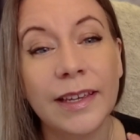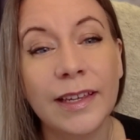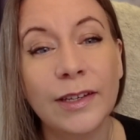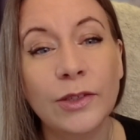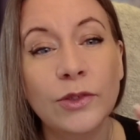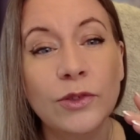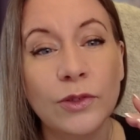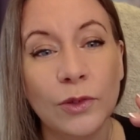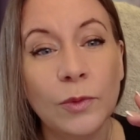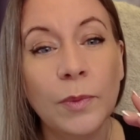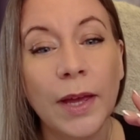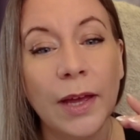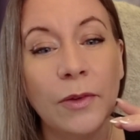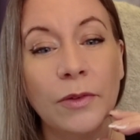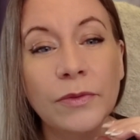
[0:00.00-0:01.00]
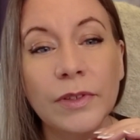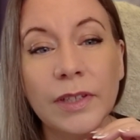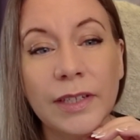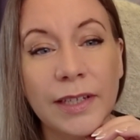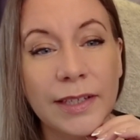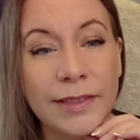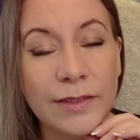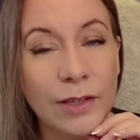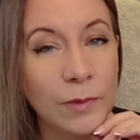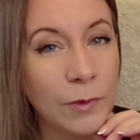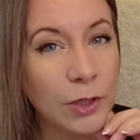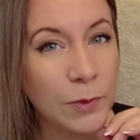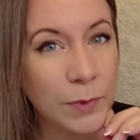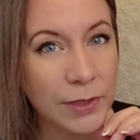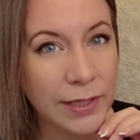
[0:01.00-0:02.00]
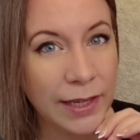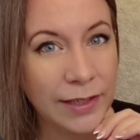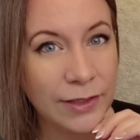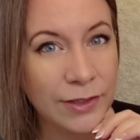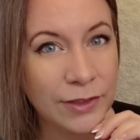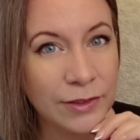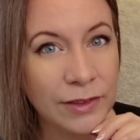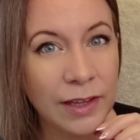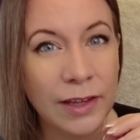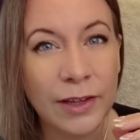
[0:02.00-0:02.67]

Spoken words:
It is so powerful and has so much potential